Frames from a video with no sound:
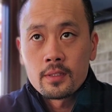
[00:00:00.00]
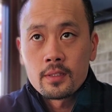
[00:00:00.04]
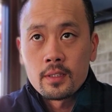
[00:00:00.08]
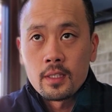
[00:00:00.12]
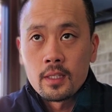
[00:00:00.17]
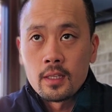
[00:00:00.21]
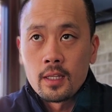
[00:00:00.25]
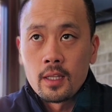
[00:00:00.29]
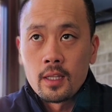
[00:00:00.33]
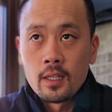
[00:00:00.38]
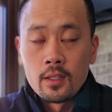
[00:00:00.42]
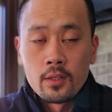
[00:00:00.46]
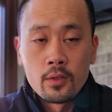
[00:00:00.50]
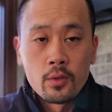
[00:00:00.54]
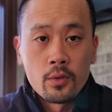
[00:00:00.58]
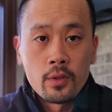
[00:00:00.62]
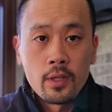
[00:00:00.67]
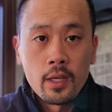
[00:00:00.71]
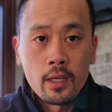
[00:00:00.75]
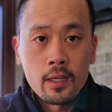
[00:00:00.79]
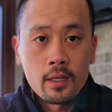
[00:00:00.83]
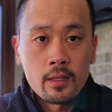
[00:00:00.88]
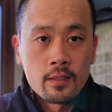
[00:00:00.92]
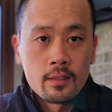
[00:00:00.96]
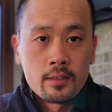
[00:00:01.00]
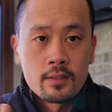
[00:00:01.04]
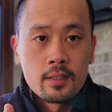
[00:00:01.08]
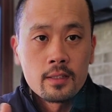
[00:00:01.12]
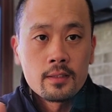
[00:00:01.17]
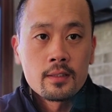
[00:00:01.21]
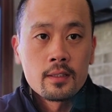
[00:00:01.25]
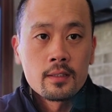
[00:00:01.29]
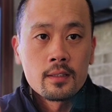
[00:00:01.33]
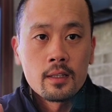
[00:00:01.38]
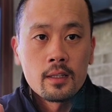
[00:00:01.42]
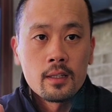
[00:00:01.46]
and then do that
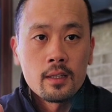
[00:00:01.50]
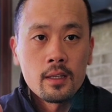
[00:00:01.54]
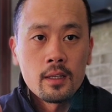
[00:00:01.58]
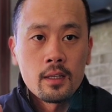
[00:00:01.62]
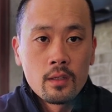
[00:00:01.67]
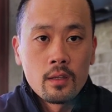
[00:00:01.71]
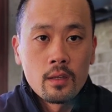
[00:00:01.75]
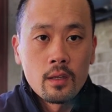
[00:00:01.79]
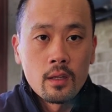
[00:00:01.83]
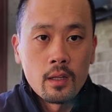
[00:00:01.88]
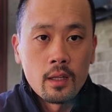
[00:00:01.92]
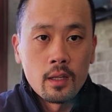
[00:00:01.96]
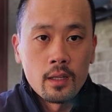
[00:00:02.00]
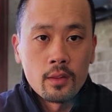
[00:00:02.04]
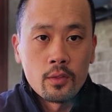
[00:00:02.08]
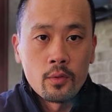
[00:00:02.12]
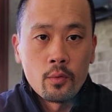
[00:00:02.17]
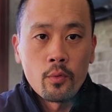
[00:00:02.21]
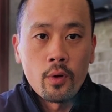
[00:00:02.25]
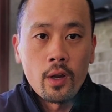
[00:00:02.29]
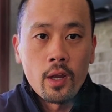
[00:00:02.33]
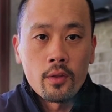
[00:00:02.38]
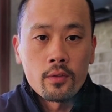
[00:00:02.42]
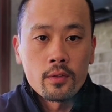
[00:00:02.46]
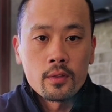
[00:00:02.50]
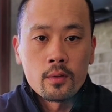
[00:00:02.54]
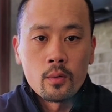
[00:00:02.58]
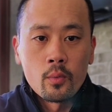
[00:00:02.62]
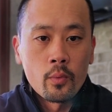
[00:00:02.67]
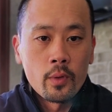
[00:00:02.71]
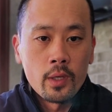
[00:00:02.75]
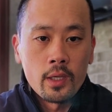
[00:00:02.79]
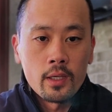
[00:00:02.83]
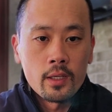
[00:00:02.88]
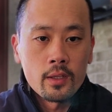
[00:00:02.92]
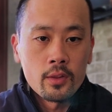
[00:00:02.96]
consistently like throughout the
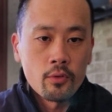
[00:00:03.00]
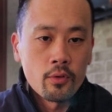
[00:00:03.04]
week,